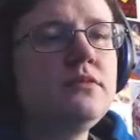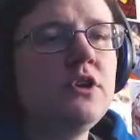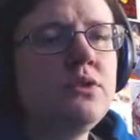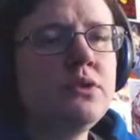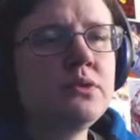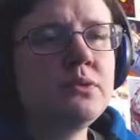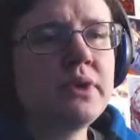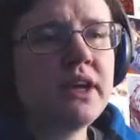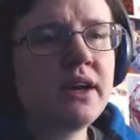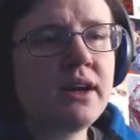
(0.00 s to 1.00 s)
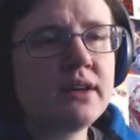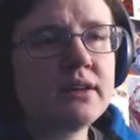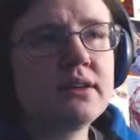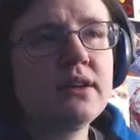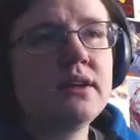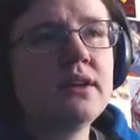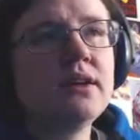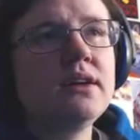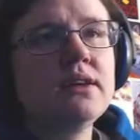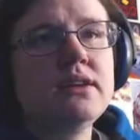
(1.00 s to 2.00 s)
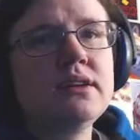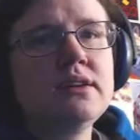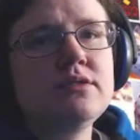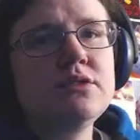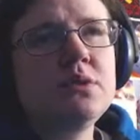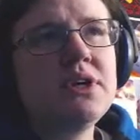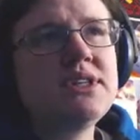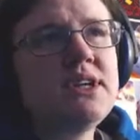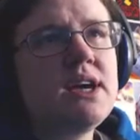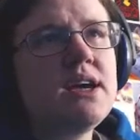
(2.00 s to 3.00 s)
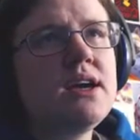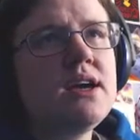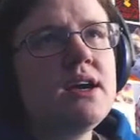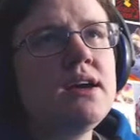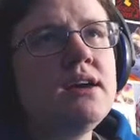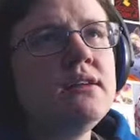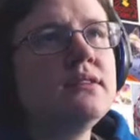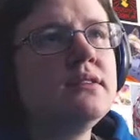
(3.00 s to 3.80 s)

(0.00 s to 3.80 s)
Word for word: Oh, we got level 28.